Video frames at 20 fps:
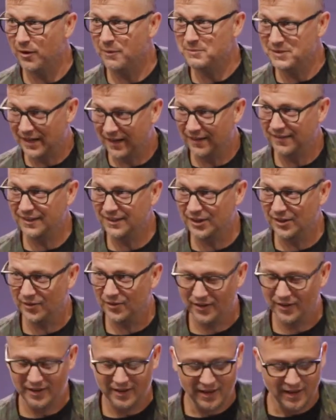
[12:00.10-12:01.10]
I'm telling you.
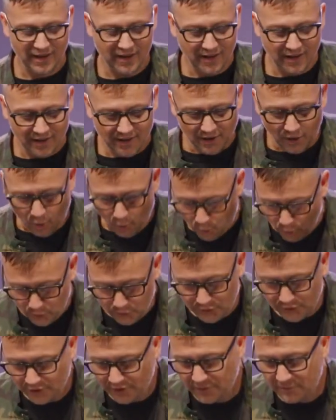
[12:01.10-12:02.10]

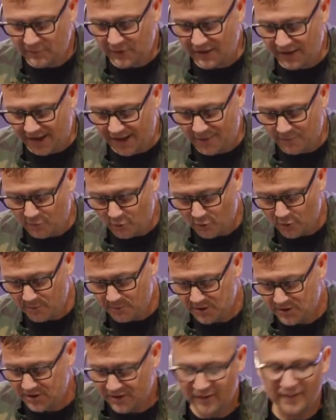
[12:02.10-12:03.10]
Older, but not more
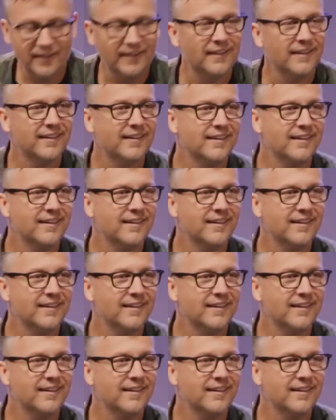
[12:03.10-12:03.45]
mature.